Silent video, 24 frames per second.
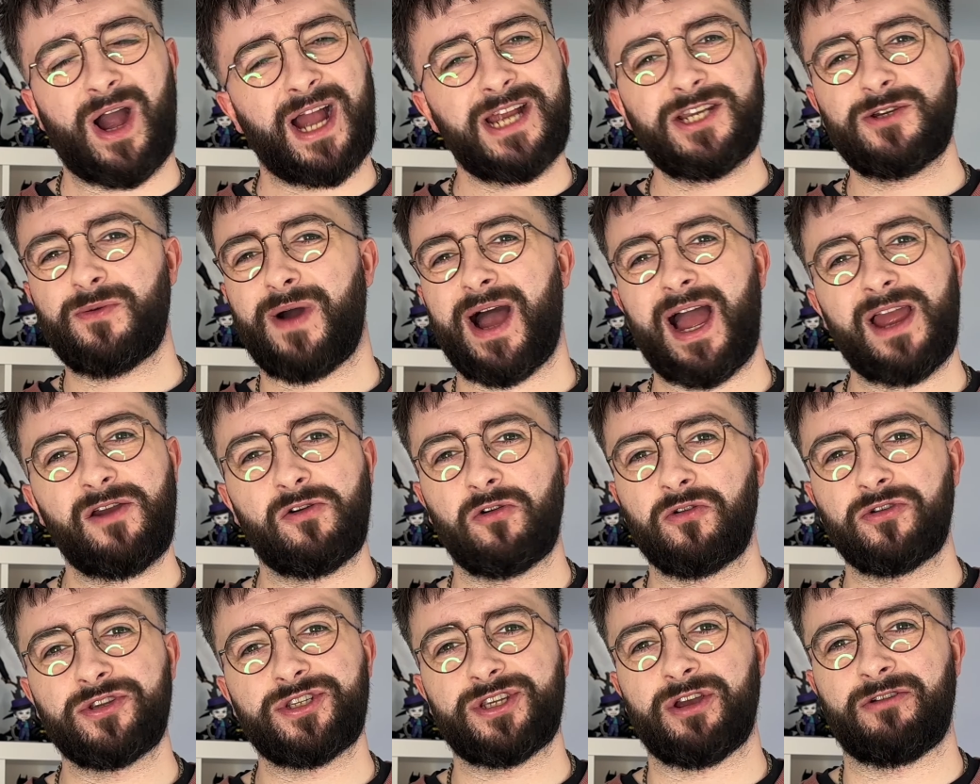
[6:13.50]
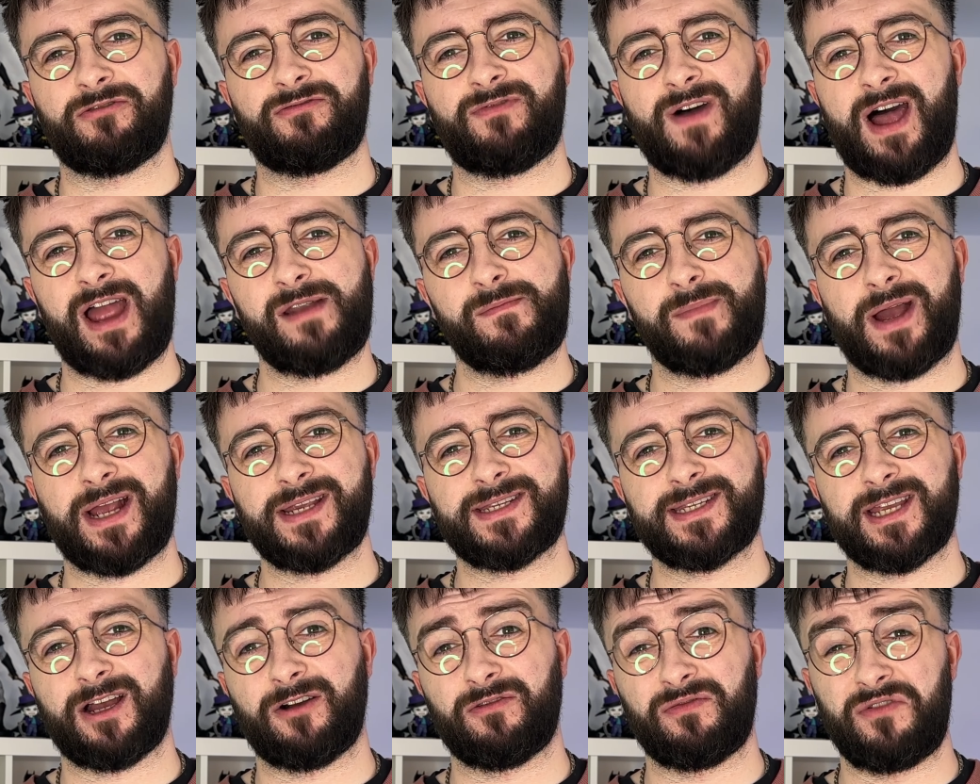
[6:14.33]
do I also find
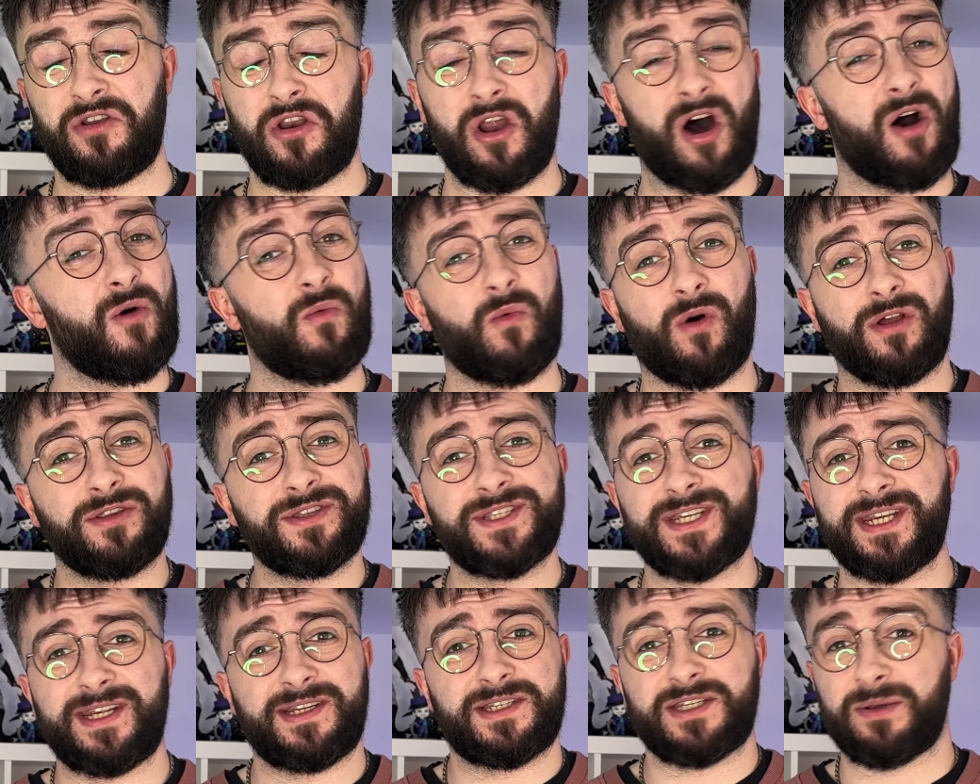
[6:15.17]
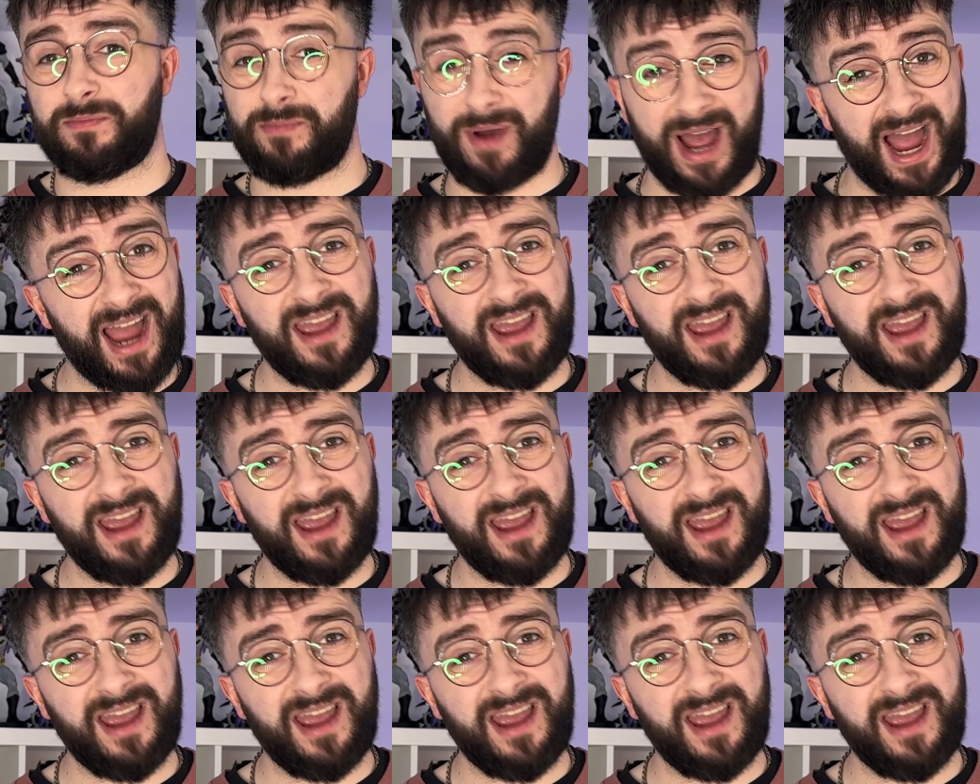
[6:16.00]
myself not wanting to buy